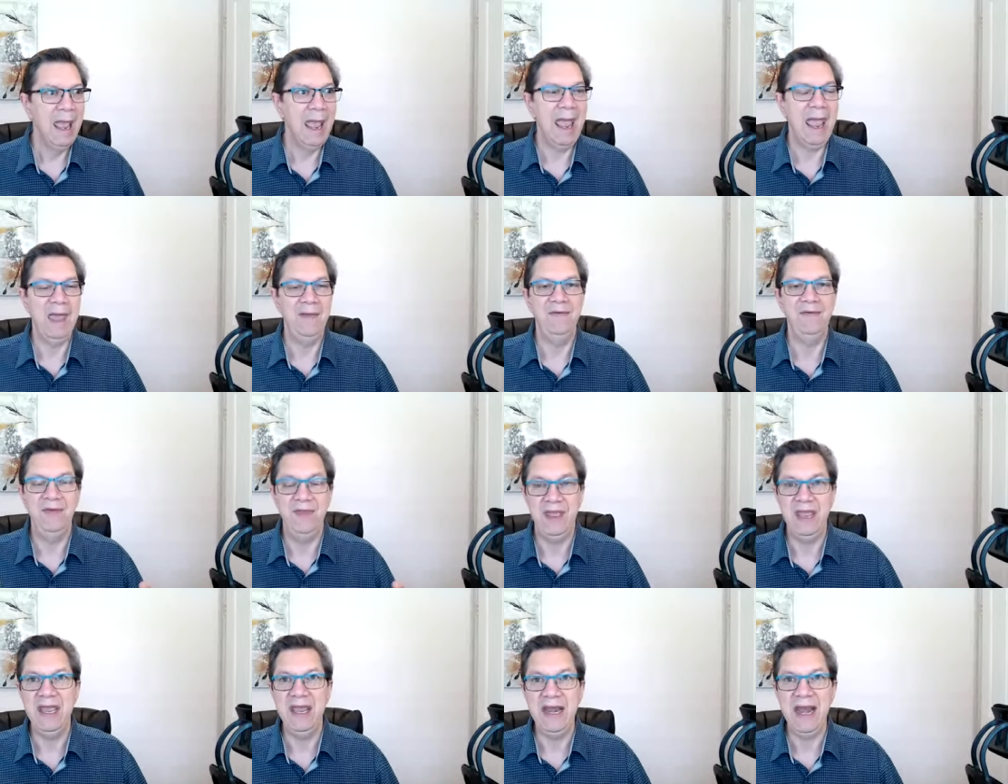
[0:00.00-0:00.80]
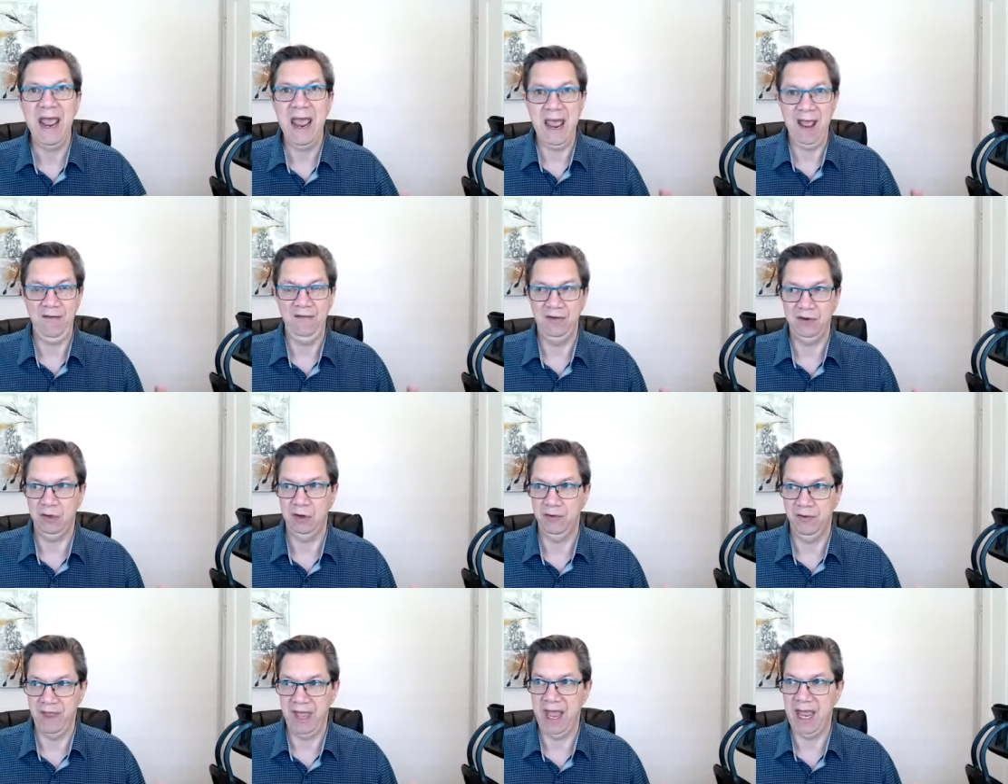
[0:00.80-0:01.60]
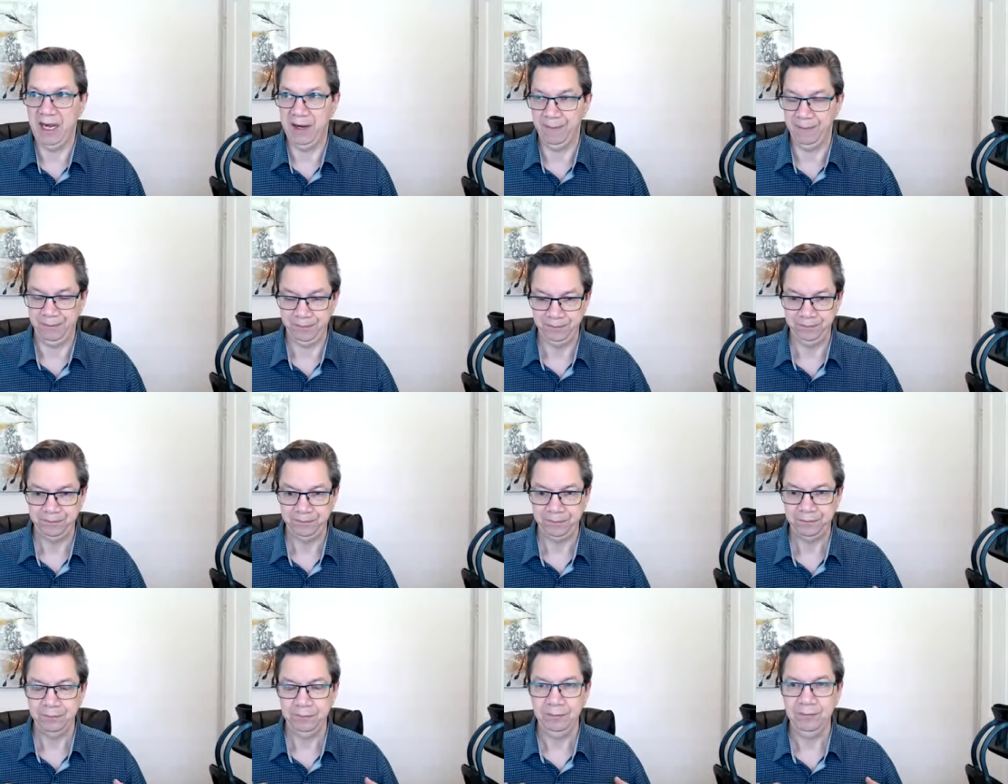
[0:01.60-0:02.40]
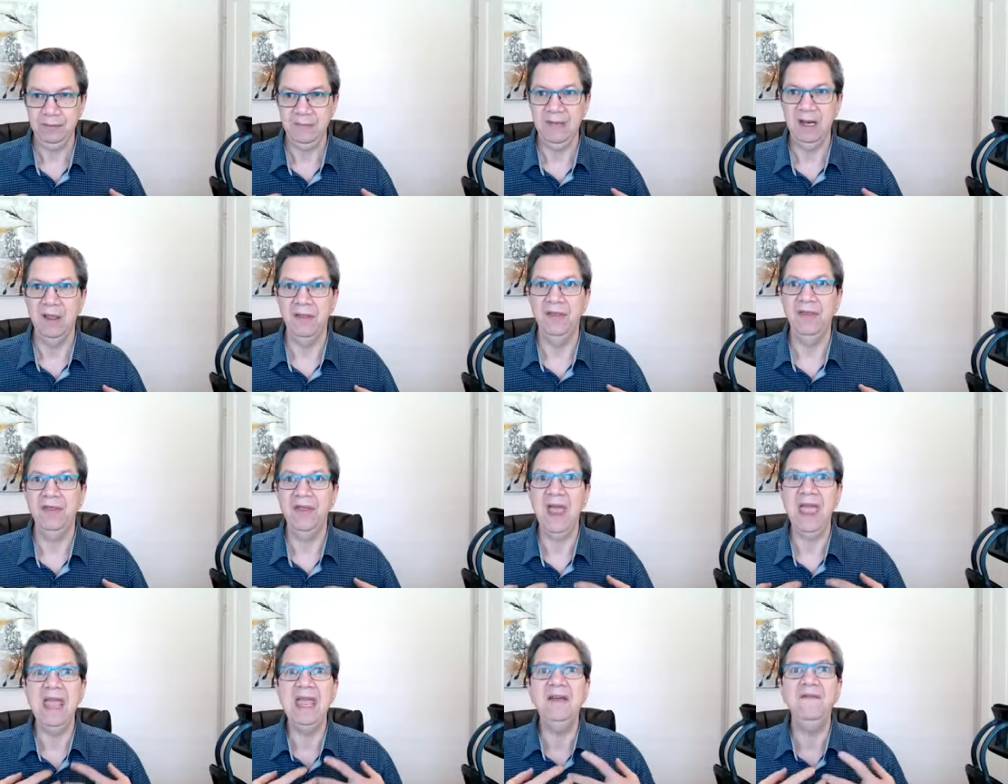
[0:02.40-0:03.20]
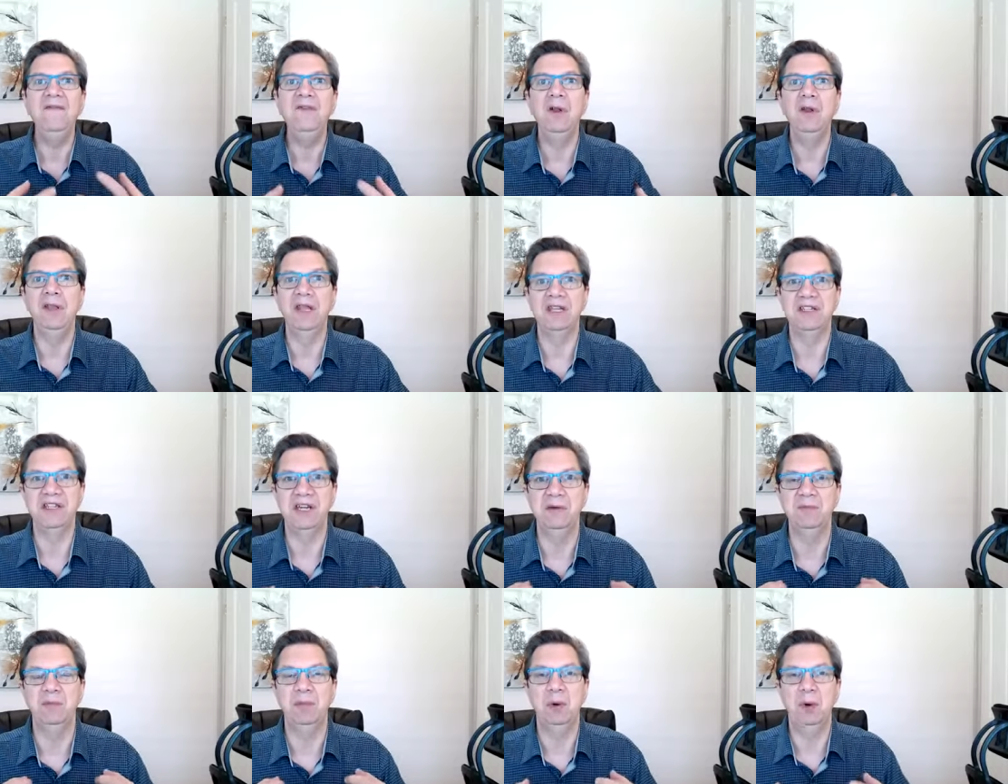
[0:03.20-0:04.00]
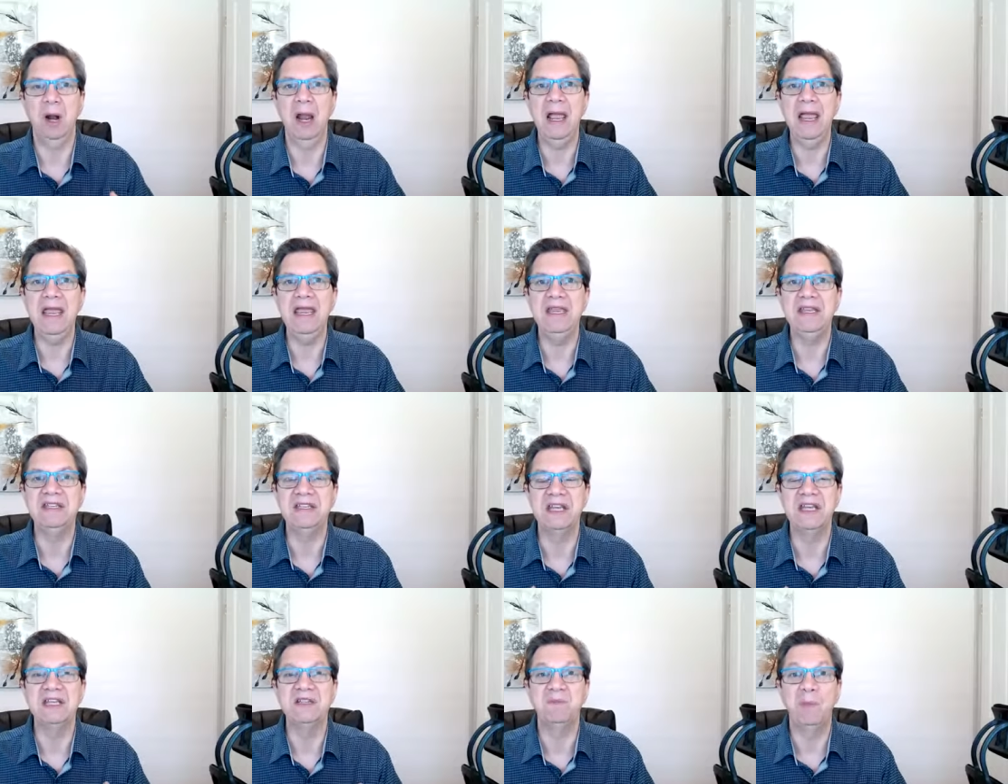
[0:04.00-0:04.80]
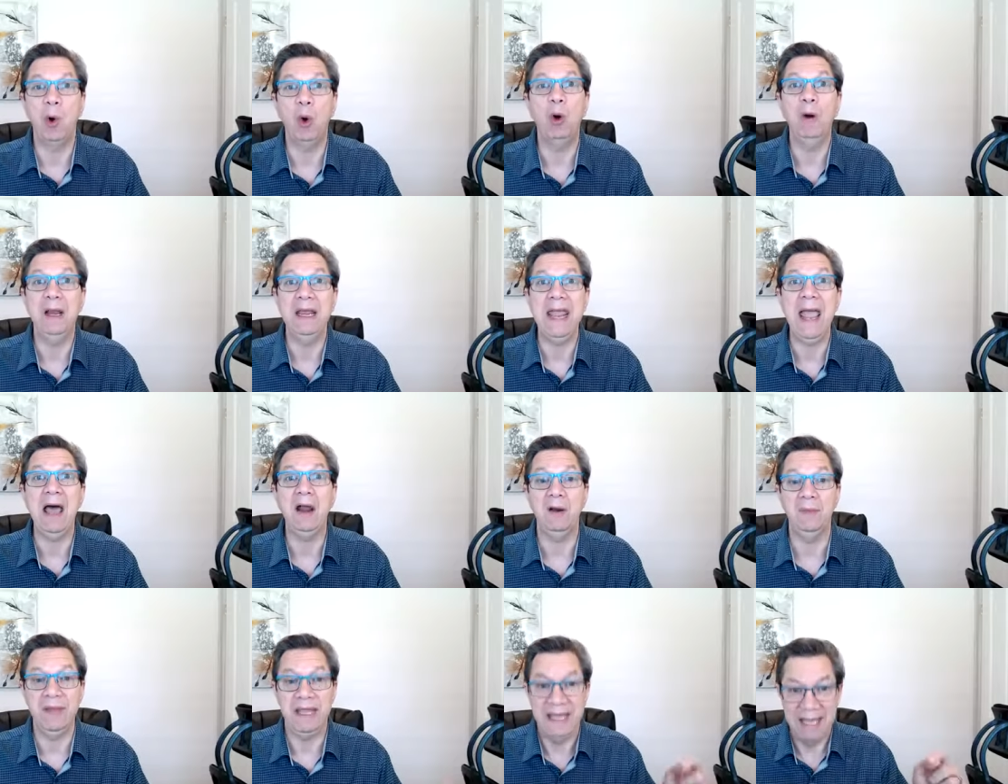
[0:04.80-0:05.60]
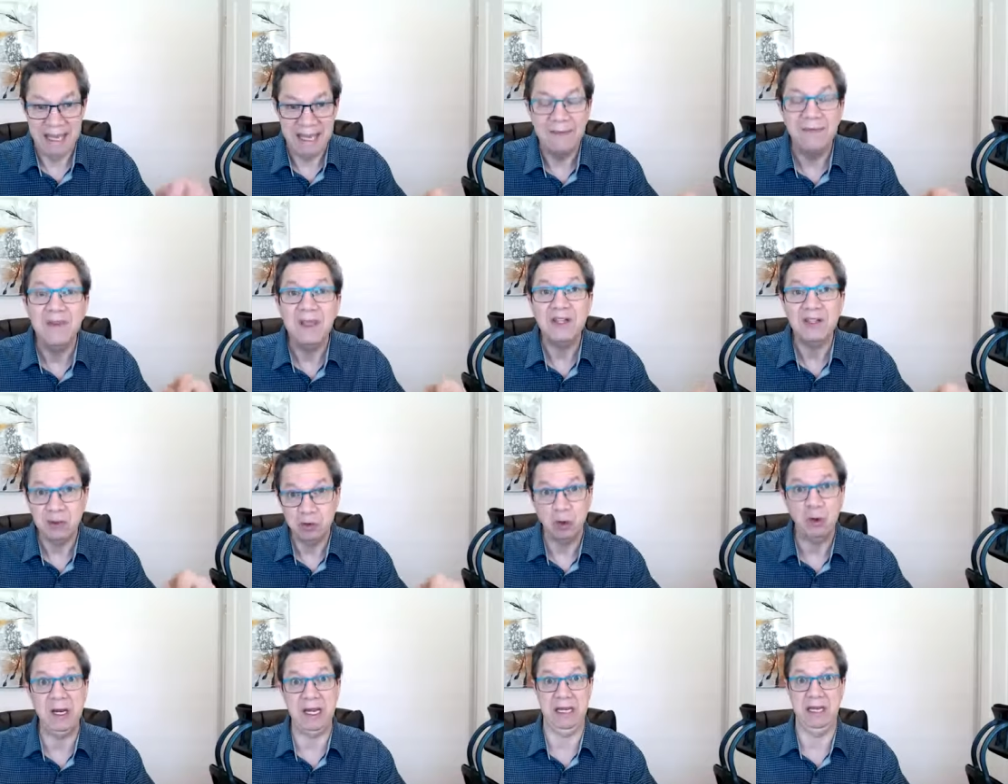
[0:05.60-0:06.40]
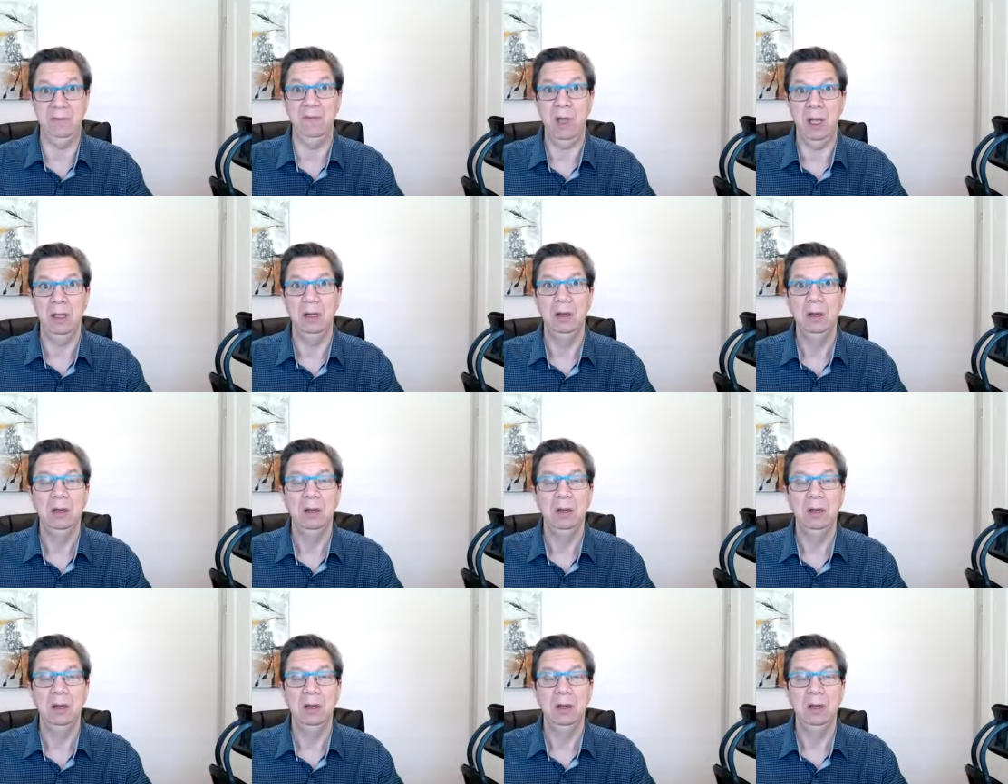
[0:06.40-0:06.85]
And then after that, thankfulness and praise is pouring out of me in this dream.